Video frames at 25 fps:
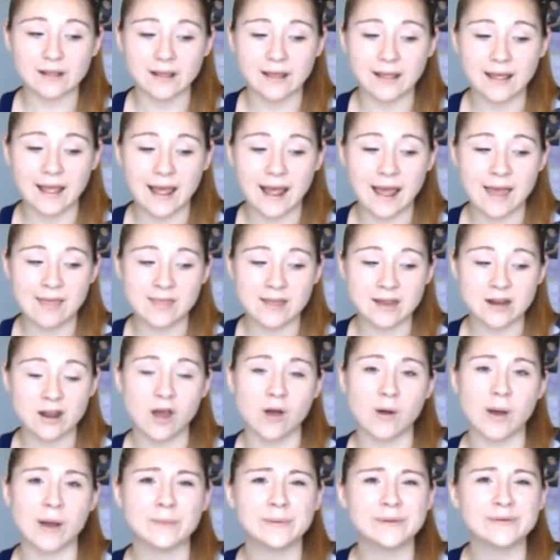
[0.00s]
and then
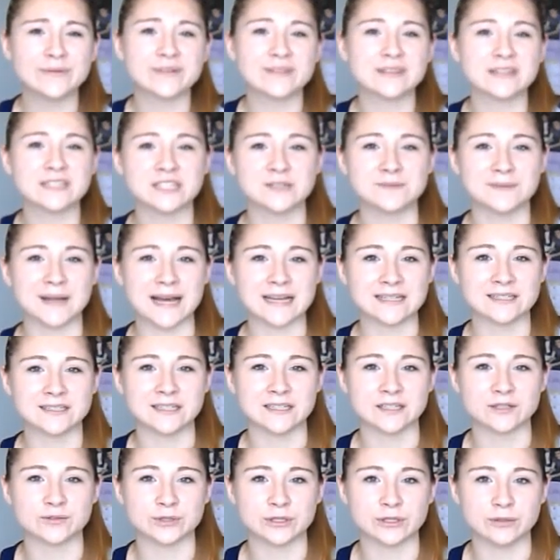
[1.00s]
and we were in the
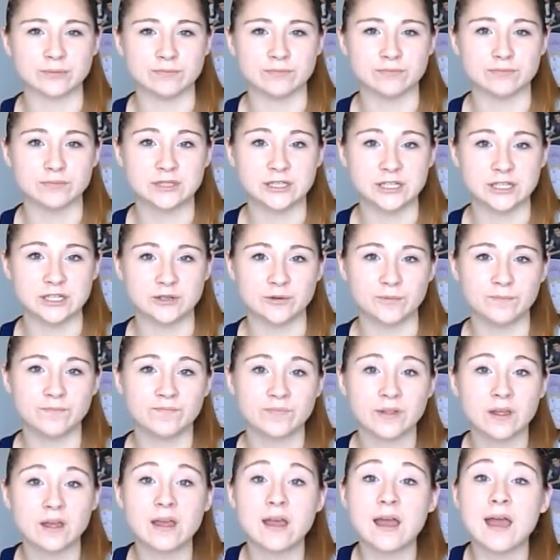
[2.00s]
gymnastics room too.
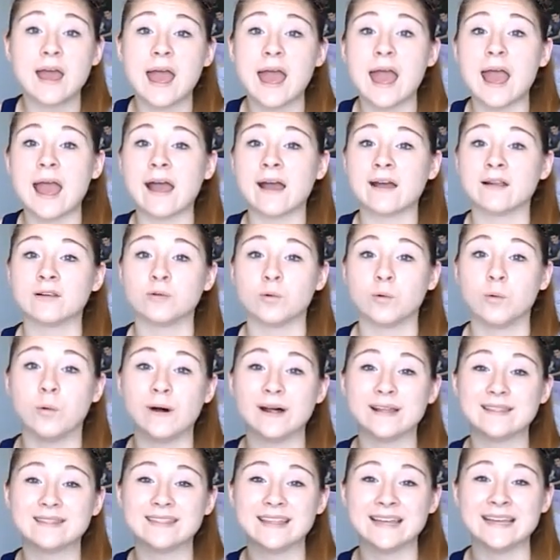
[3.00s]
And
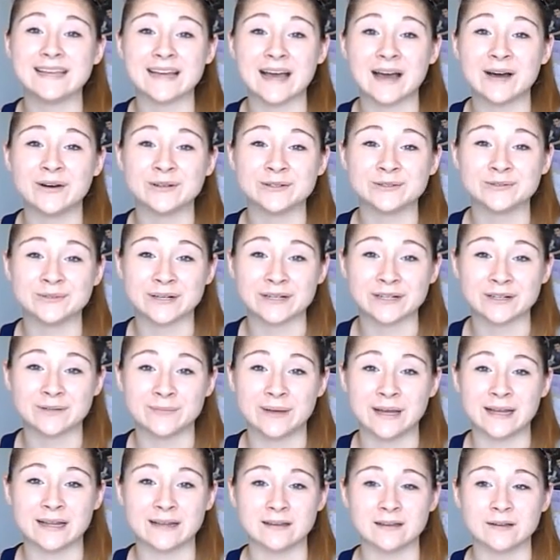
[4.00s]
one thing I would
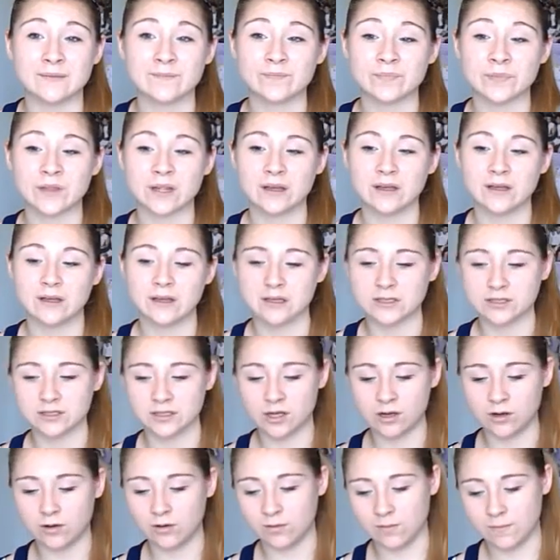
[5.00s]
recommend,
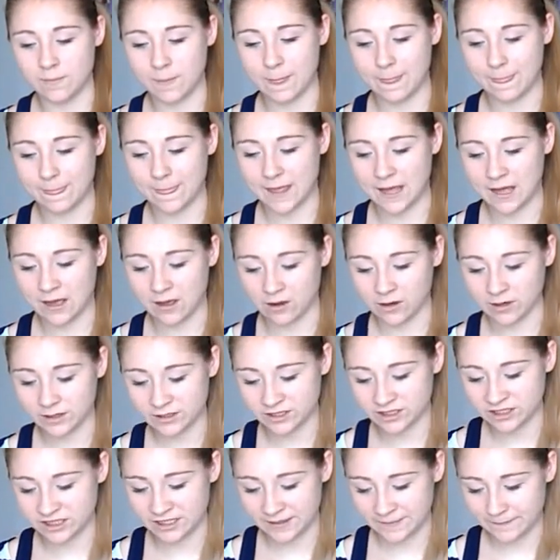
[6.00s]
so at our
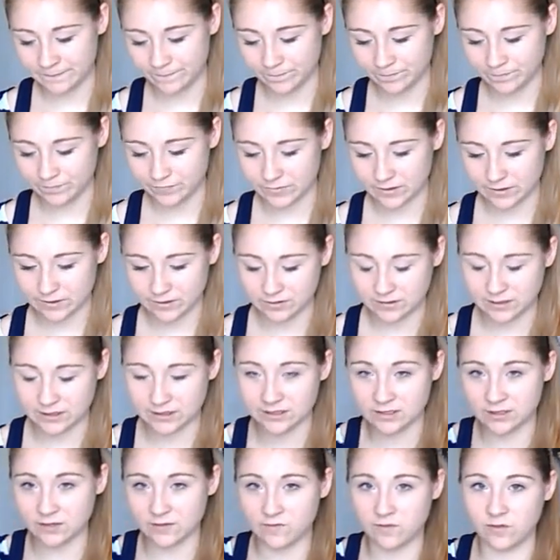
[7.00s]
gym,
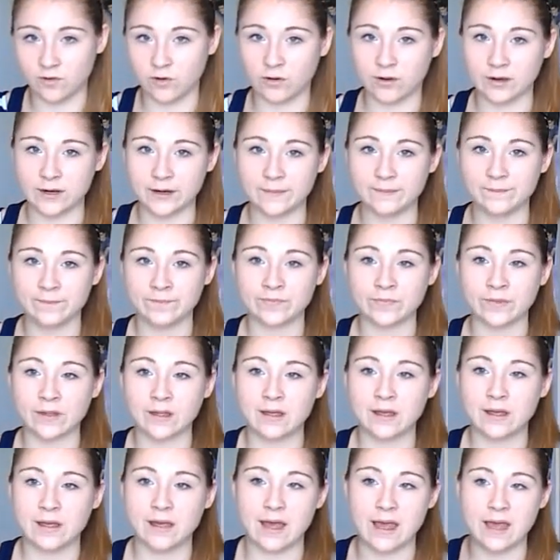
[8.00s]
there's the floor,
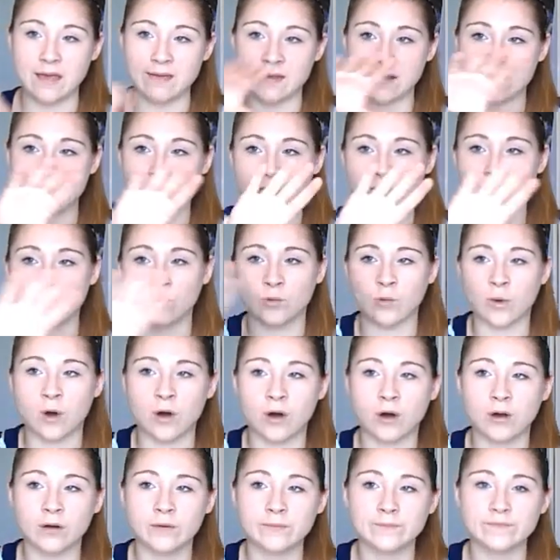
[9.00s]
and then on the
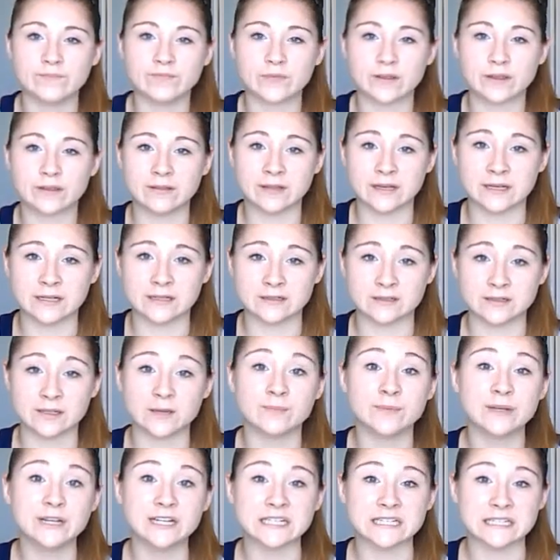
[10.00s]
wall there's a
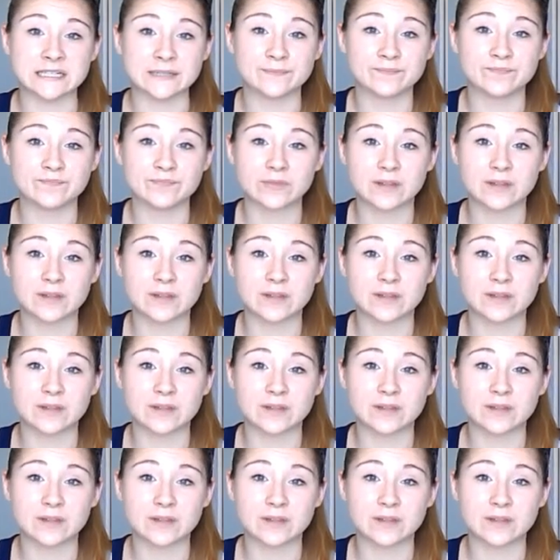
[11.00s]
mirror.